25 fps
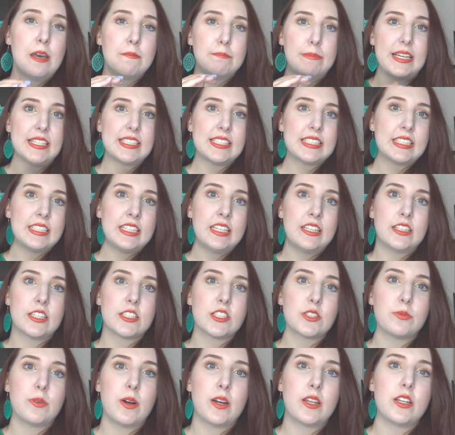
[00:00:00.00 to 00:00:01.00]
Basically in
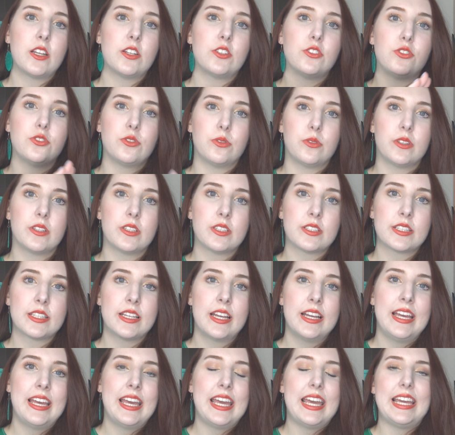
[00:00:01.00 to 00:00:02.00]
this one Jules
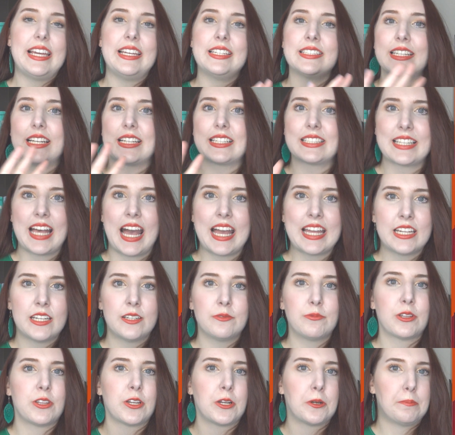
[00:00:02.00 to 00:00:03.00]
is
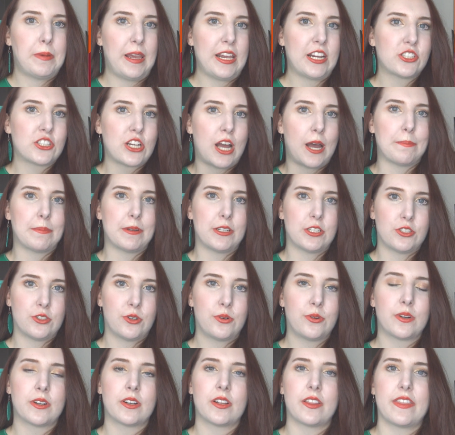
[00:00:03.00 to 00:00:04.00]
excited with her bake shop in
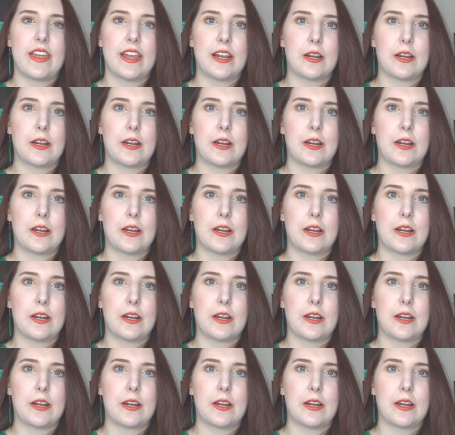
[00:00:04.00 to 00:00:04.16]
Torte.